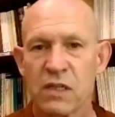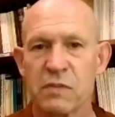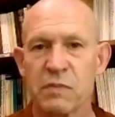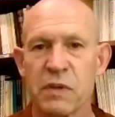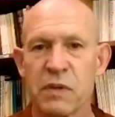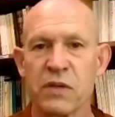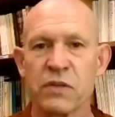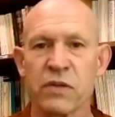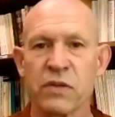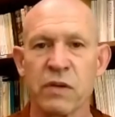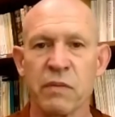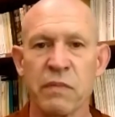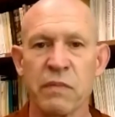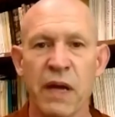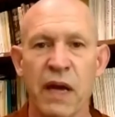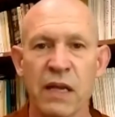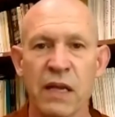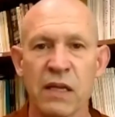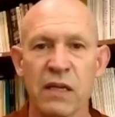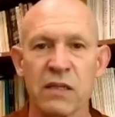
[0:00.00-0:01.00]
spiritual
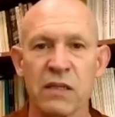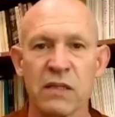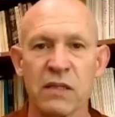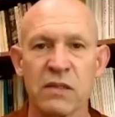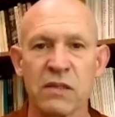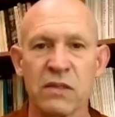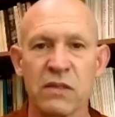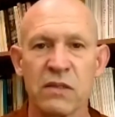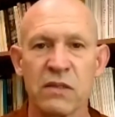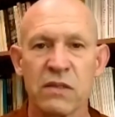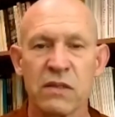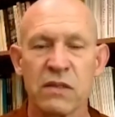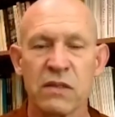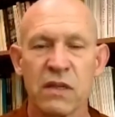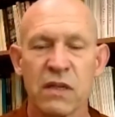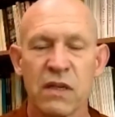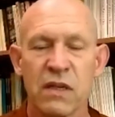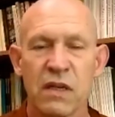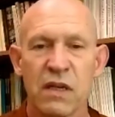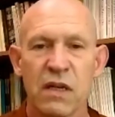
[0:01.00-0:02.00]
companions,
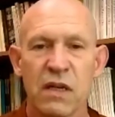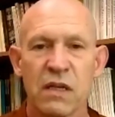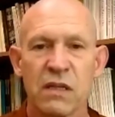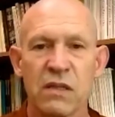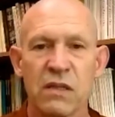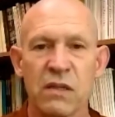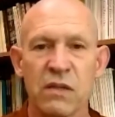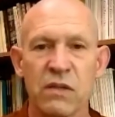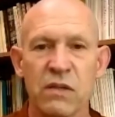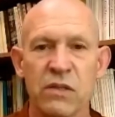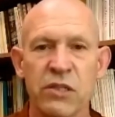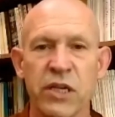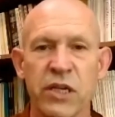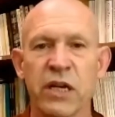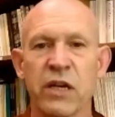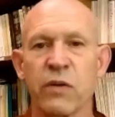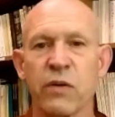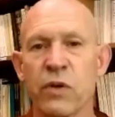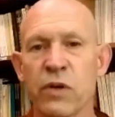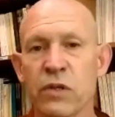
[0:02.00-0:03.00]
to
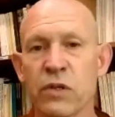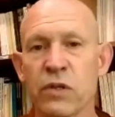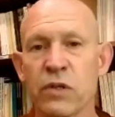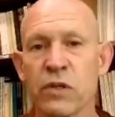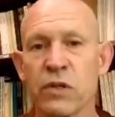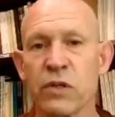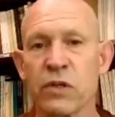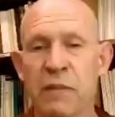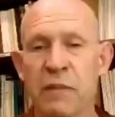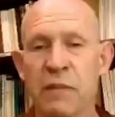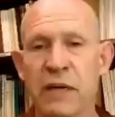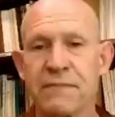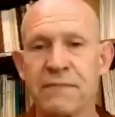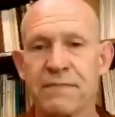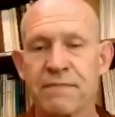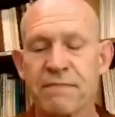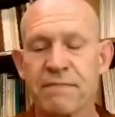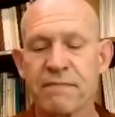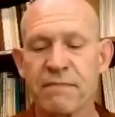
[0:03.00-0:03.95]
share words of Dhamma,